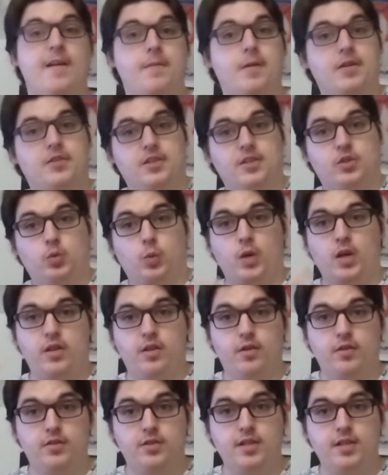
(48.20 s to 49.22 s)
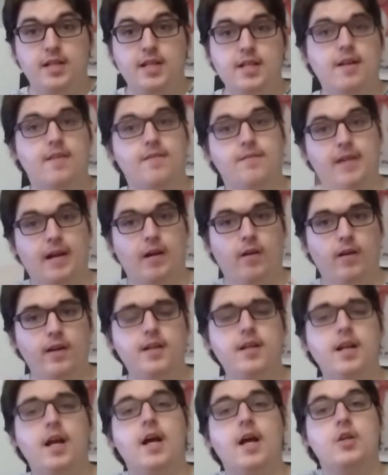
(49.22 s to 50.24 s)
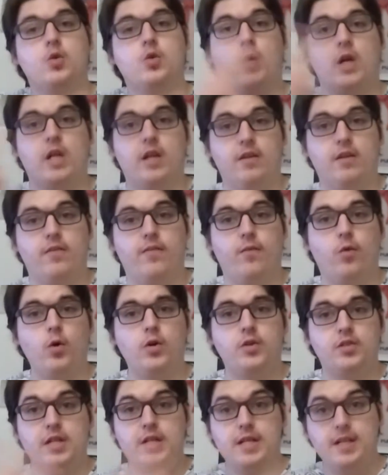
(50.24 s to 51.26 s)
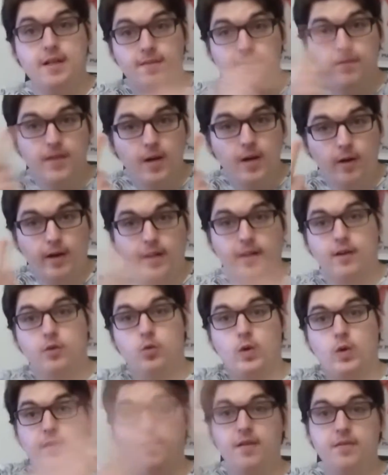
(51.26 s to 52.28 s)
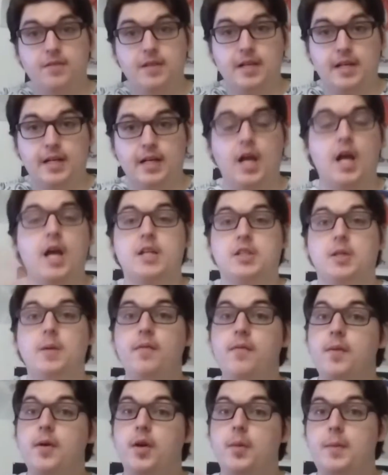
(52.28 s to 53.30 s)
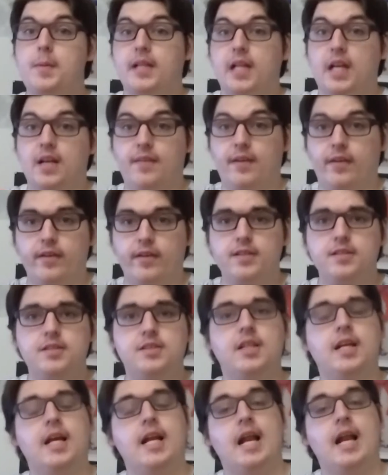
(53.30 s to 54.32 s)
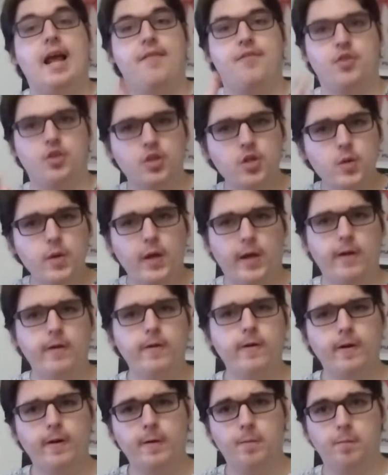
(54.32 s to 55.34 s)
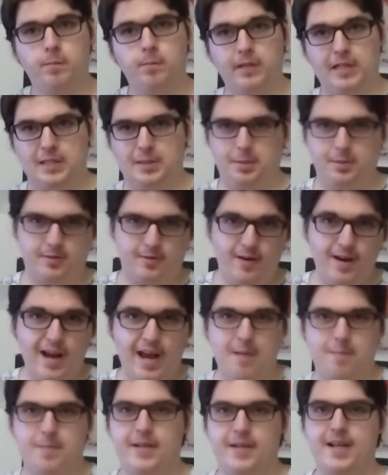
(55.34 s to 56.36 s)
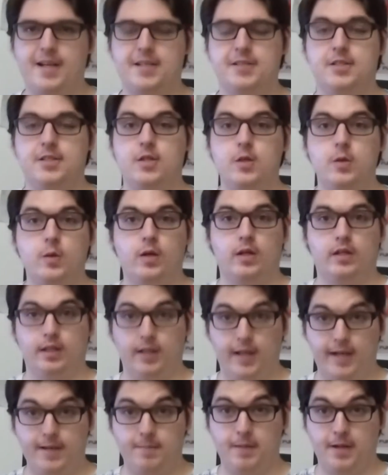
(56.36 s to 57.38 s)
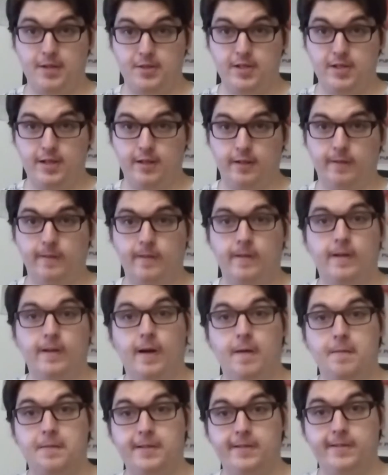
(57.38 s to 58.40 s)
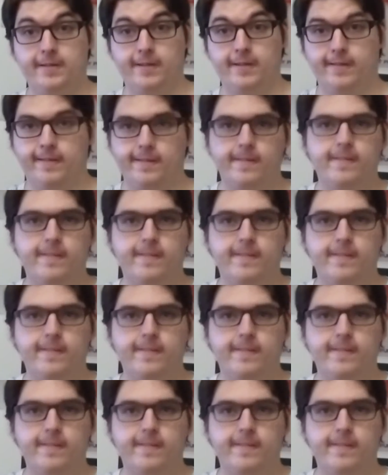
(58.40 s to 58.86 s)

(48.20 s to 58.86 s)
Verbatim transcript: If you're since 2013, veteran. 2014, veteran. 2015. Some of are gonna be a lot of veterans. If you're new here, please subscribe because you could like my channel. I'm telling you